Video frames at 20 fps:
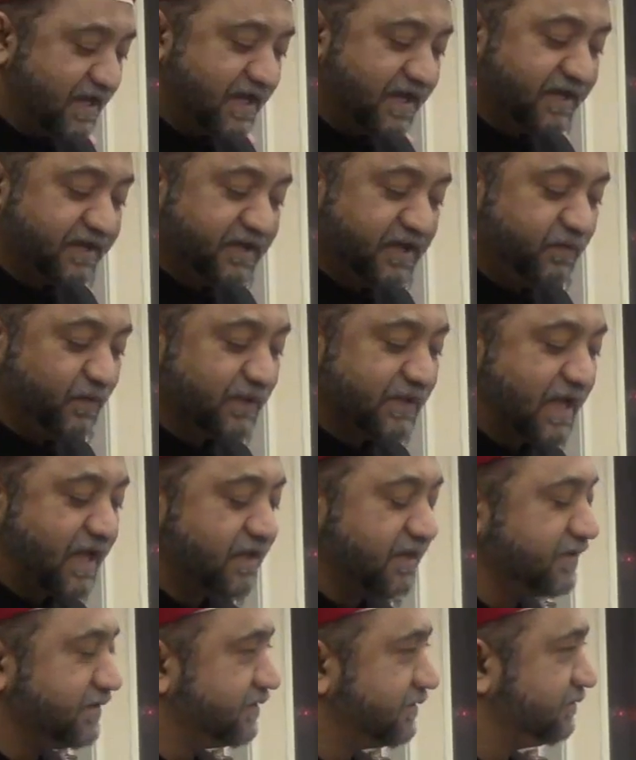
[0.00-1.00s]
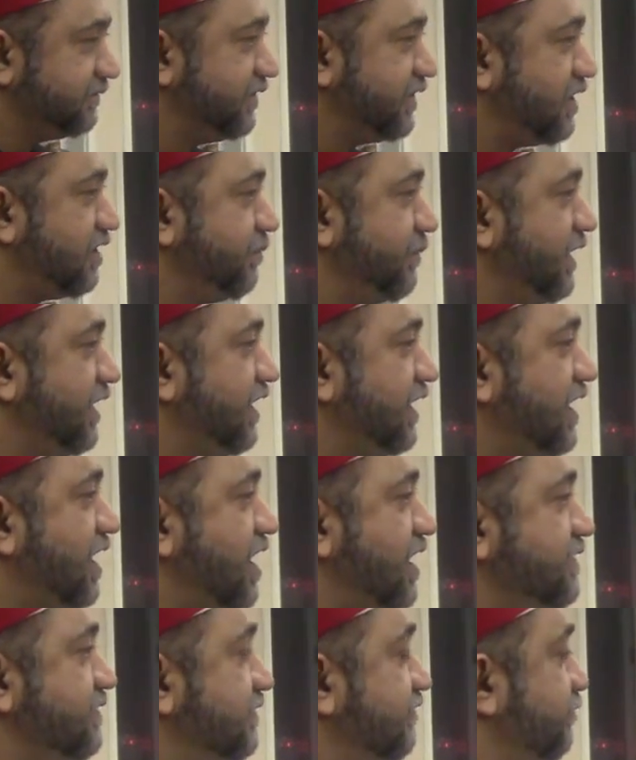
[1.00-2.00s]
I agree with Alan, there are many
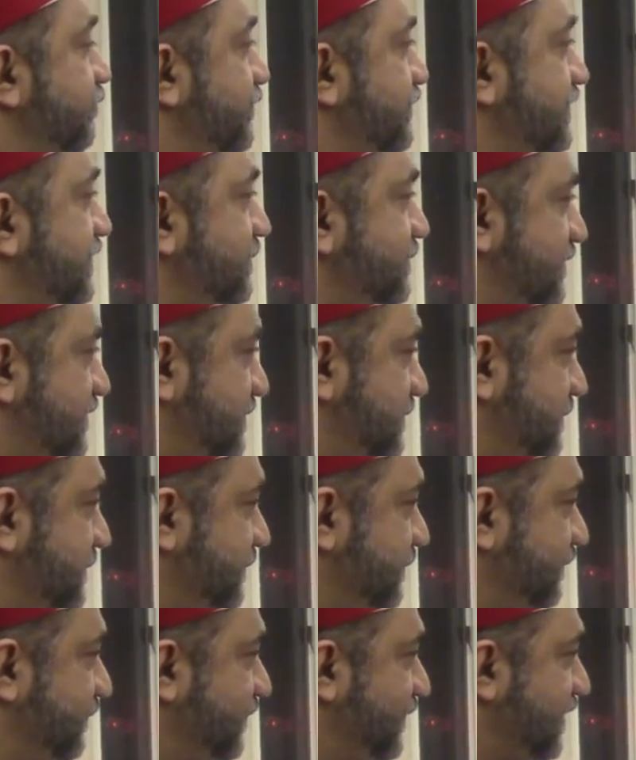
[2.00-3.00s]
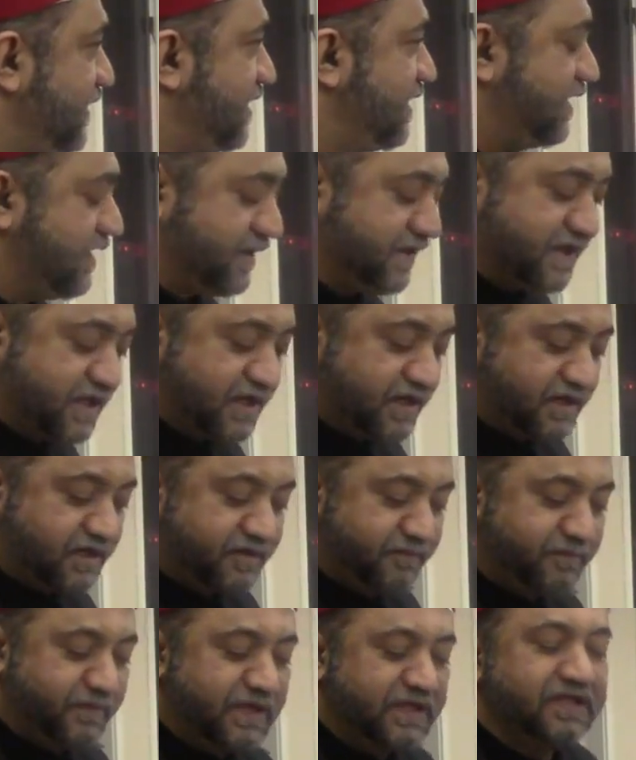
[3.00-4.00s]
kinds of Muslims. There
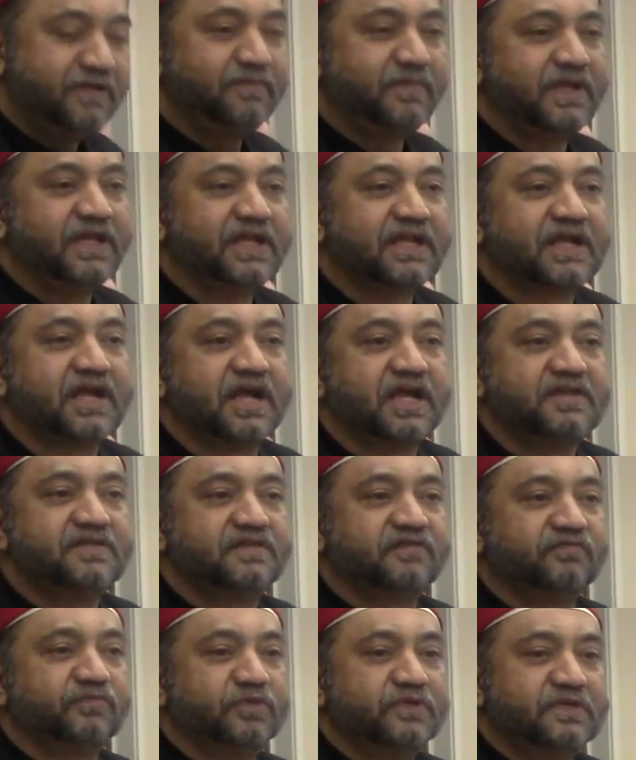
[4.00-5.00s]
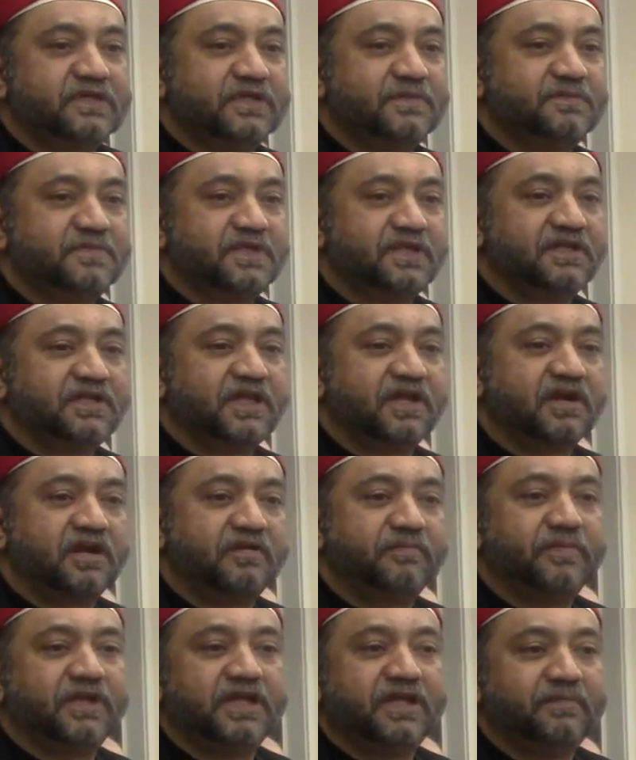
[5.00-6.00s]
are many, many kinds of Muslims and there
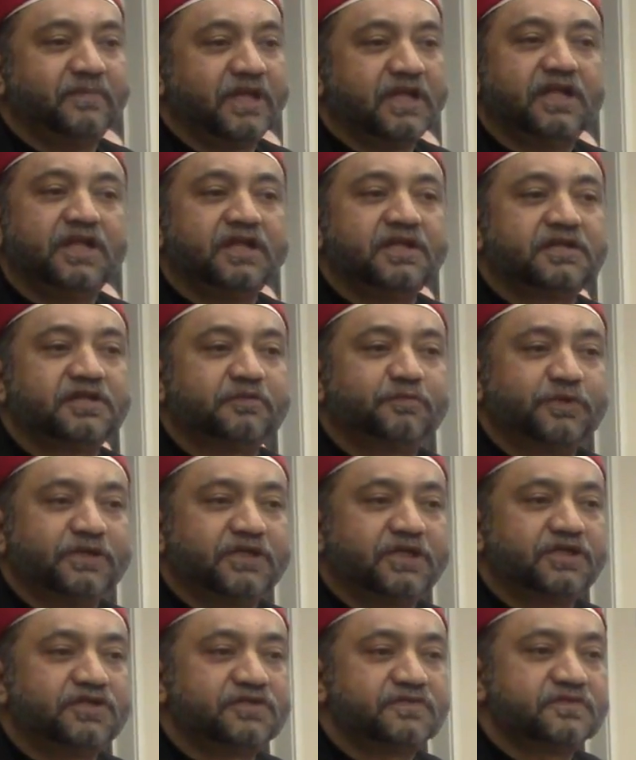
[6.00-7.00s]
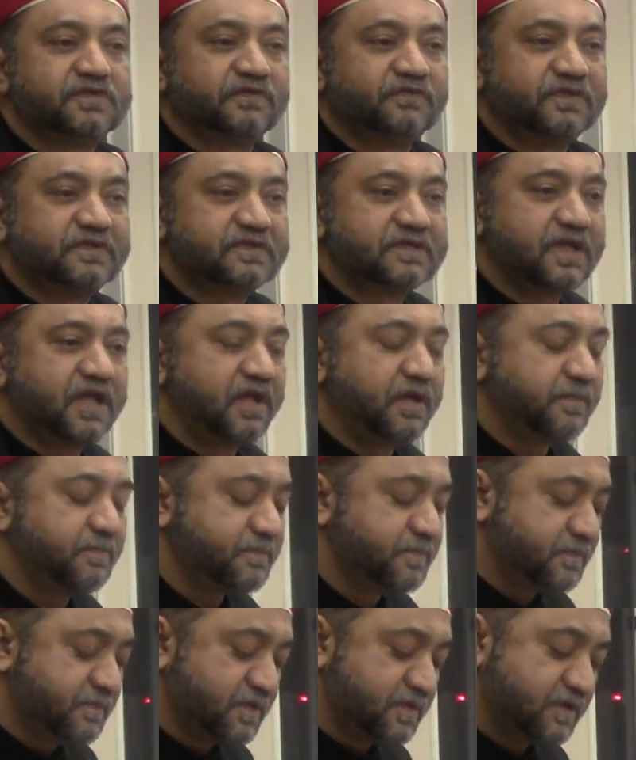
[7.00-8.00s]
are many, many interpretations of Islam.
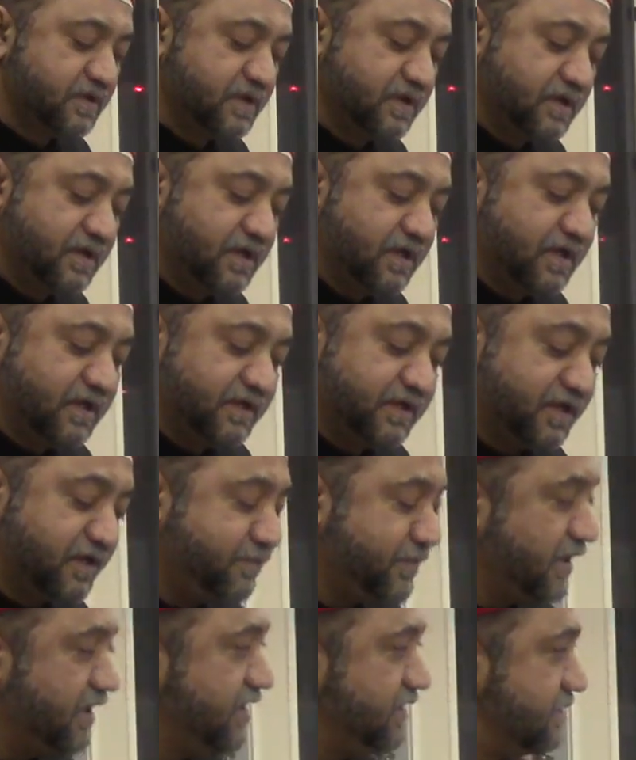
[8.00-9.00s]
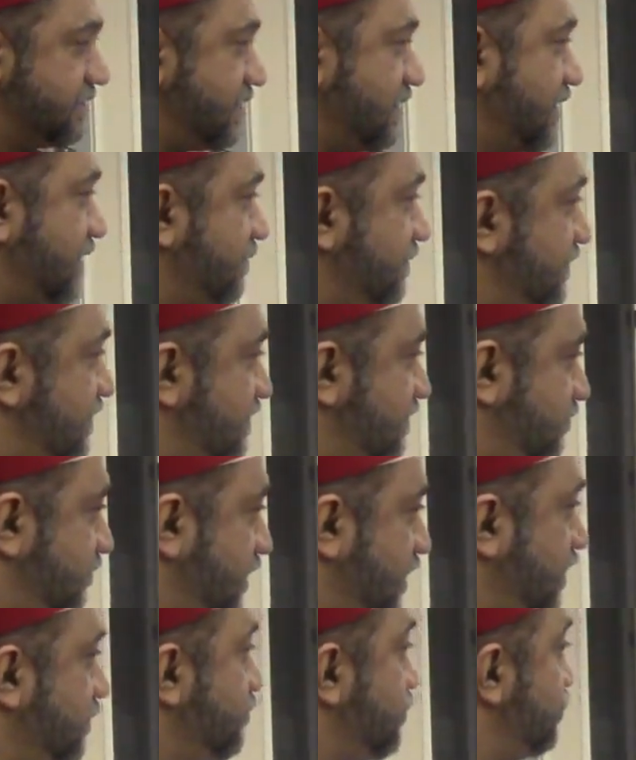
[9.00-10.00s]
There are many Islams,
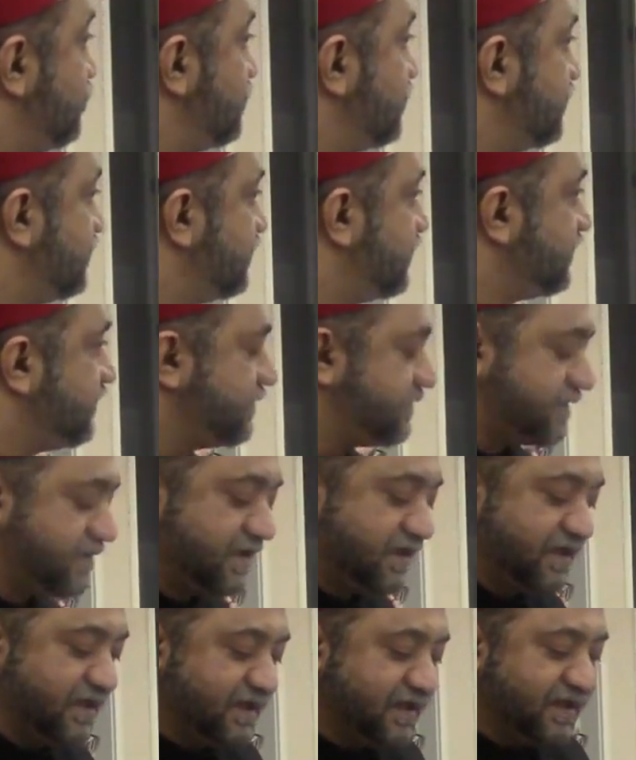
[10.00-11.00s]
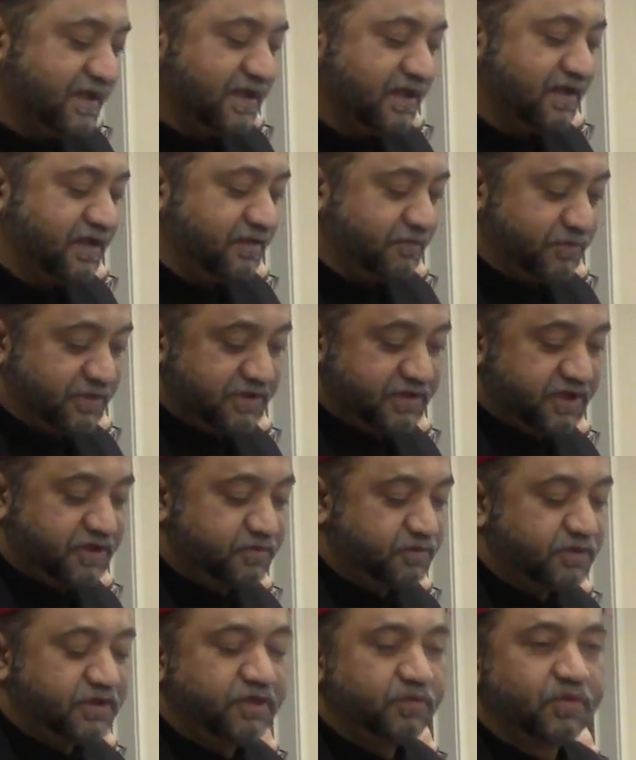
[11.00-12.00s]
many modernities, but there
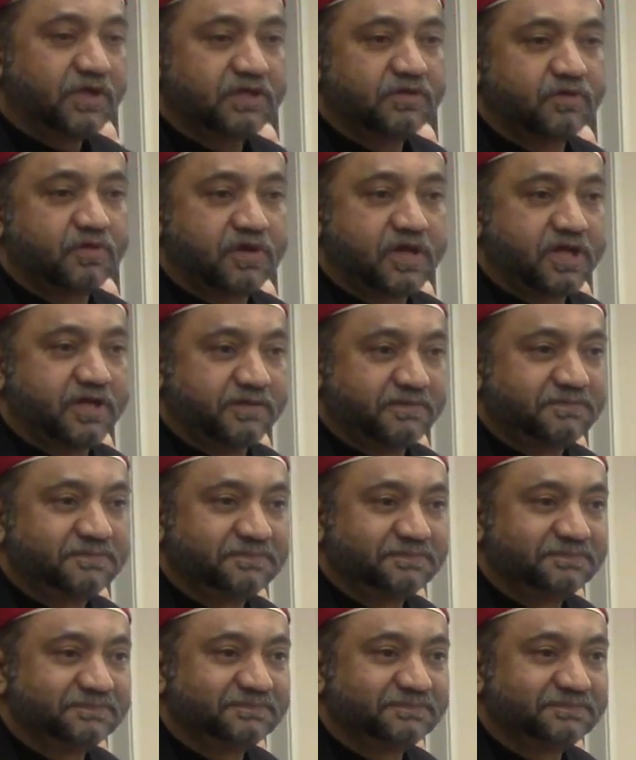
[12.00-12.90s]
is only one Quran.